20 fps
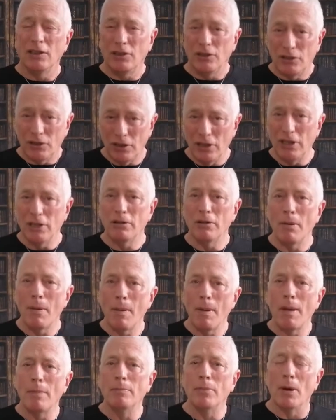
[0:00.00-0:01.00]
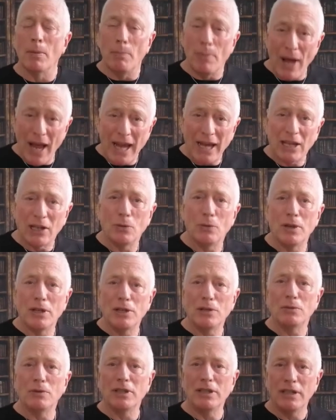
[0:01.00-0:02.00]
Do you remember back when
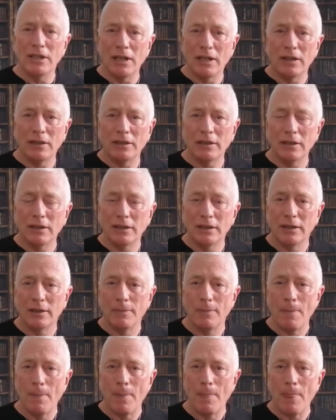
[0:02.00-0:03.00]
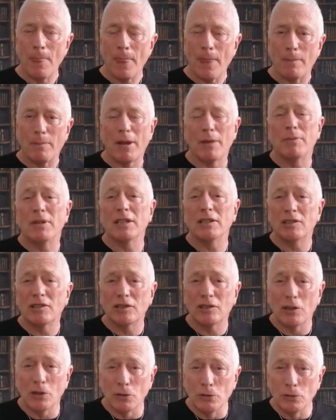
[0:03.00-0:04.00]
you were young, maybe at
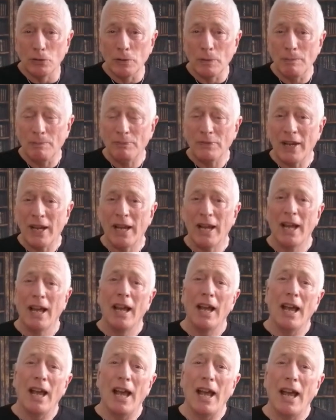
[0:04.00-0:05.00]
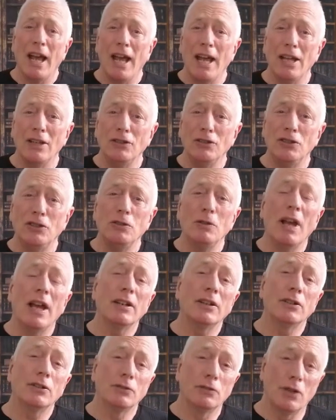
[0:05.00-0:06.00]
school, and you had
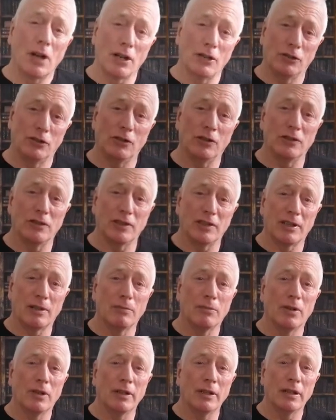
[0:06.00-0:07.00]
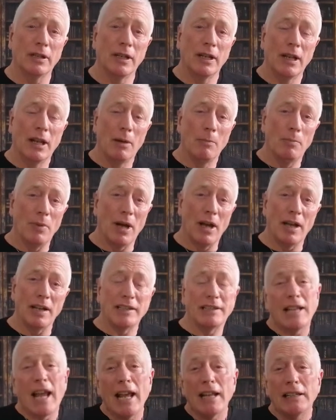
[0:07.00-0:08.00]
a crush on someone, but
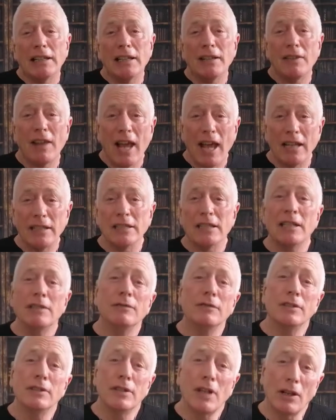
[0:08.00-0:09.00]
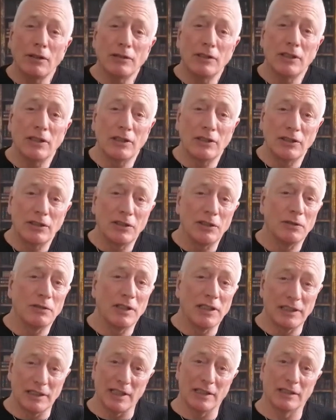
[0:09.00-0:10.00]
sadly they hadn't even noticed your
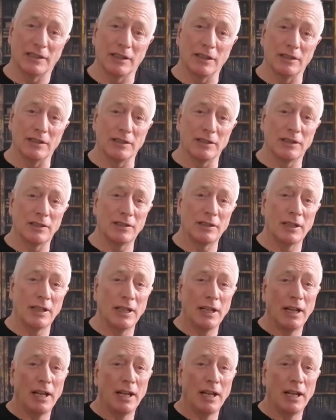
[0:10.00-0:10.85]
existence?